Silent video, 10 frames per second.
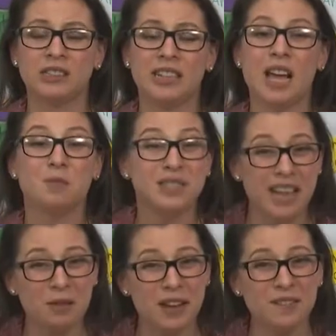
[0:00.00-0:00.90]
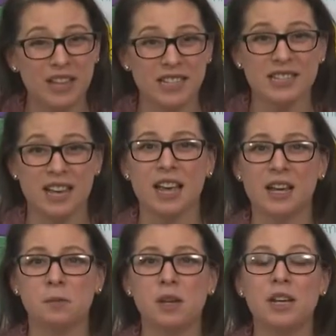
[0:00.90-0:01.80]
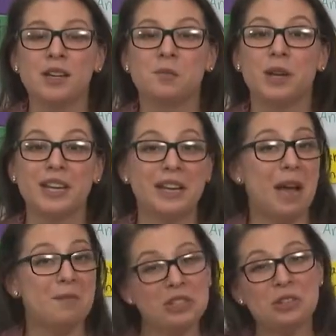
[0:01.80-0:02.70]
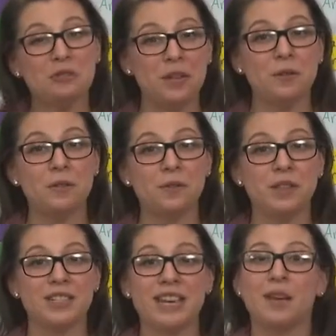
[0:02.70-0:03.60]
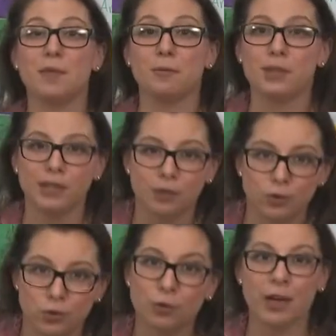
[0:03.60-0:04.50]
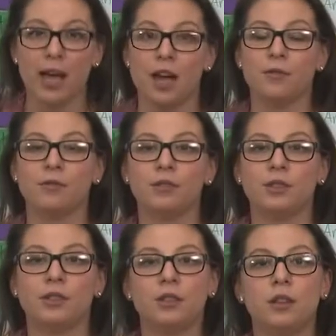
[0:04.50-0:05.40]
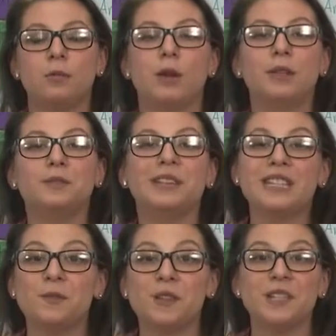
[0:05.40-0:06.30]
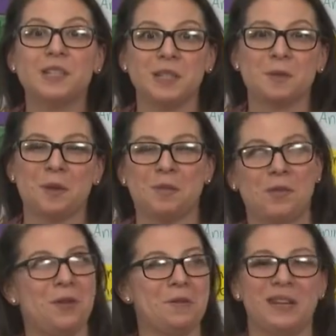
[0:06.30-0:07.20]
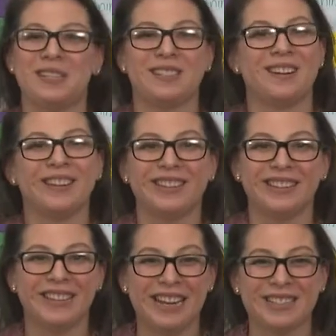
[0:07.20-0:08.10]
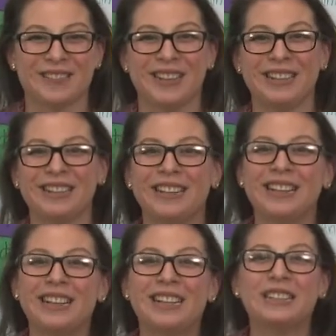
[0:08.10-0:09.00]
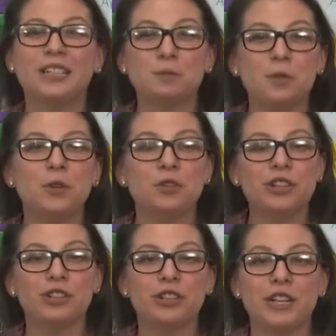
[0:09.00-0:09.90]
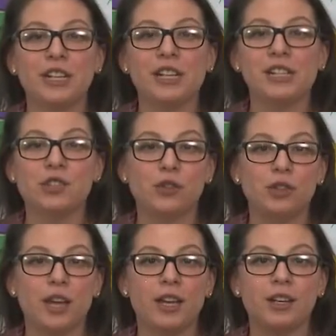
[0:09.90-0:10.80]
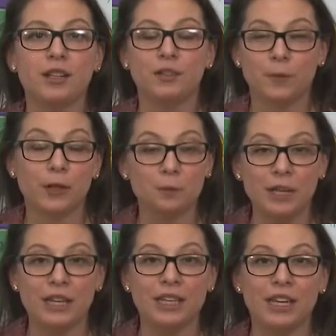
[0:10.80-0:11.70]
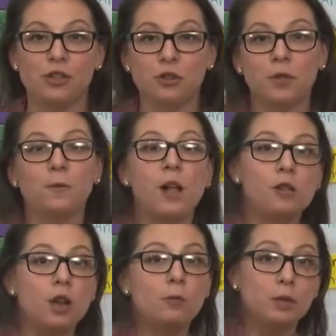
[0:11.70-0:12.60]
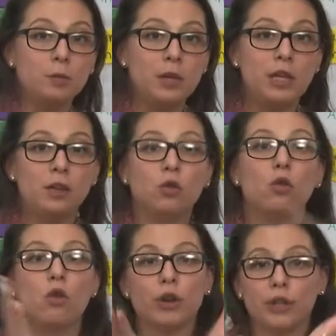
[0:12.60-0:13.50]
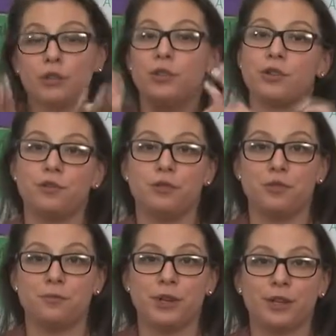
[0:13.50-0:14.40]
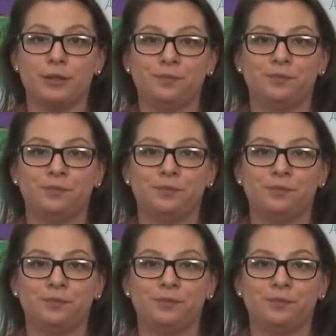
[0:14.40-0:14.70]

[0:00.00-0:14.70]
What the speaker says: I'm sad we have less time, but I'm also grateful for the time that we do have. Well, let's finish this week before we get started on the next one. Let's review our learning for the week, and you can follow along with me or use your own notebook.